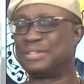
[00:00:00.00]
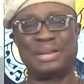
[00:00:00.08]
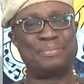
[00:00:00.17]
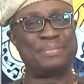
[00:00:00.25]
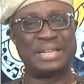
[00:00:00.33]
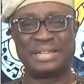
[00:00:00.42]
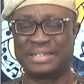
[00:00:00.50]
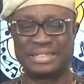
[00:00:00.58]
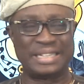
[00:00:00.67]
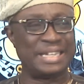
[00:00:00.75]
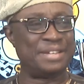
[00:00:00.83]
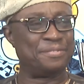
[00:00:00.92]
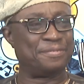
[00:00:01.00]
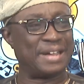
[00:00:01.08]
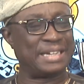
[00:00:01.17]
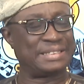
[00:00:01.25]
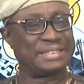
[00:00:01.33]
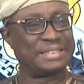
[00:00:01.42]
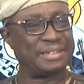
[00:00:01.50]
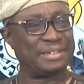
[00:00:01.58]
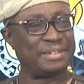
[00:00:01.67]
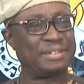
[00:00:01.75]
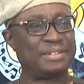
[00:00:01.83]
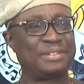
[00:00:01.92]
I mean, the
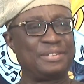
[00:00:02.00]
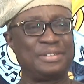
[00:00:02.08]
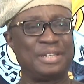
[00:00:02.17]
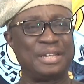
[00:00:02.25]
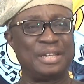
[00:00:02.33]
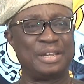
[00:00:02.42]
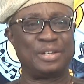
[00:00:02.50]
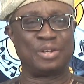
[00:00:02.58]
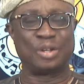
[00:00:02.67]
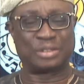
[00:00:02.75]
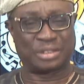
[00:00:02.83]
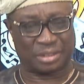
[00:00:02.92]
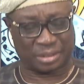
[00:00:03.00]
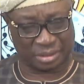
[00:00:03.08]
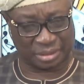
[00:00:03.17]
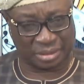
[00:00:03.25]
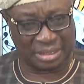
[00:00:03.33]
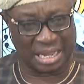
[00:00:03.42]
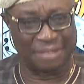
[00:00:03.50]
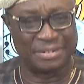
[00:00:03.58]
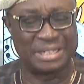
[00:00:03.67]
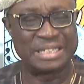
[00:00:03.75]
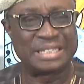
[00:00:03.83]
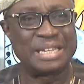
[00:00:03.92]
infighting, not
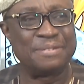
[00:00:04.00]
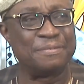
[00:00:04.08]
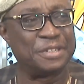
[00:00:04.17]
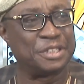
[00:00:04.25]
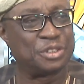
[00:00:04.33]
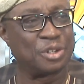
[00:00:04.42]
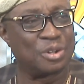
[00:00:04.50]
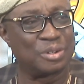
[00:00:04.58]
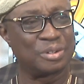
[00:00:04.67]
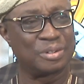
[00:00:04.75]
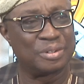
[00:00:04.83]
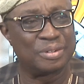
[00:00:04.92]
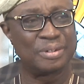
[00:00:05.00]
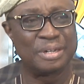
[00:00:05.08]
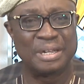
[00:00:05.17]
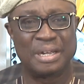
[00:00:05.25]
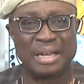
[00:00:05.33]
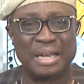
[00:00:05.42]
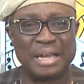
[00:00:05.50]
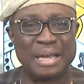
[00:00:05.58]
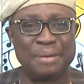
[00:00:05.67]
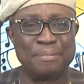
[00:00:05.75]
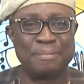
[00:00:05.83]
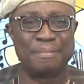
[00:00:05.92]
having the same vision,
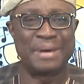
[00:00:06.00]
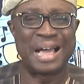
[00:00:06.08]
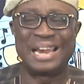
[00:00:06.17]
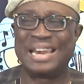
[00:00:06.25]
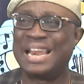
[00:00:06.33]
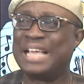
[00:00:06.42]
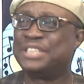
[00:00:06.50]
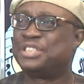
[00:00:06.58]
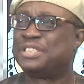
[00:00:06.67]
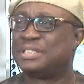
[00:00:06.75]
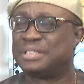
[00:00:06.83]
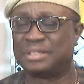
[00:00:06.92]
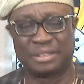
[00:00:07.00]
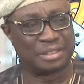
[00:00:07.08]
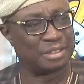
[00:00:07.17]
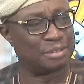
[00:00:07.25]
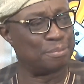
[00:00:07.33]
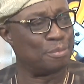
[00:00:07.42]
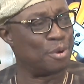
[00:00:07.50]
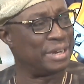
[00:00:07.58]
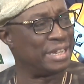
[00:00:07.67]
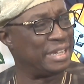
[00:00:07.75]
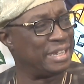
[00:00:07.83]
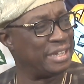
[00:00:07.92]
alleged
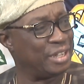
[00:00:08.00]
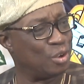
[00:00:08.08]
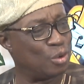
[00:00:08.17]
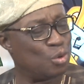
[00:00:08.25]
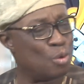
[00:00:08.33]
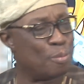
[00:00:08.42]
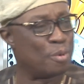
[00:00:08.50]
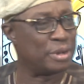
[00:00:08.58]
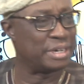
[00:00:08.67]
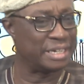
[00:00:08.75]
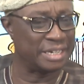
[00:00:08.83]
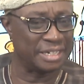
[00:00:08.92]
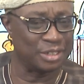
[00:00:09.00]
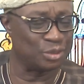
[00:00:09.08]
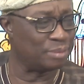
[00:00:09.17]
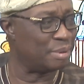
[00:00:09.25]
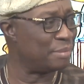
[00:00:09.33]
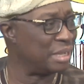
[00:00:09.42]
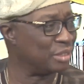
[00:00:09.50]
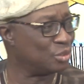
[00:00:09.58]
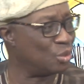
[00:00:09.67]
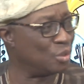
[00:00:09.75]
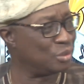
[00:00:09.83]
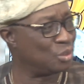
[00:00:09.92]
money or no money. You remember
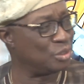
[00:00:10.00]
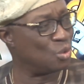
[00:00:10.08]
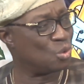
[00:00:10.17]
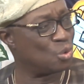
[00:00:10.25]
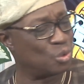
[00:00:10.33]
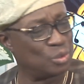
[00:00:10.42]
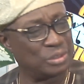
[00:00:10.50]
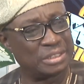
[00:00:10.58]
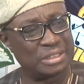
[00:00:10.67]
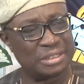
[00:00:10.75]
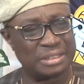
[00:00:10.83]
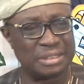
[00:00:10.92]
Tony Okoroji?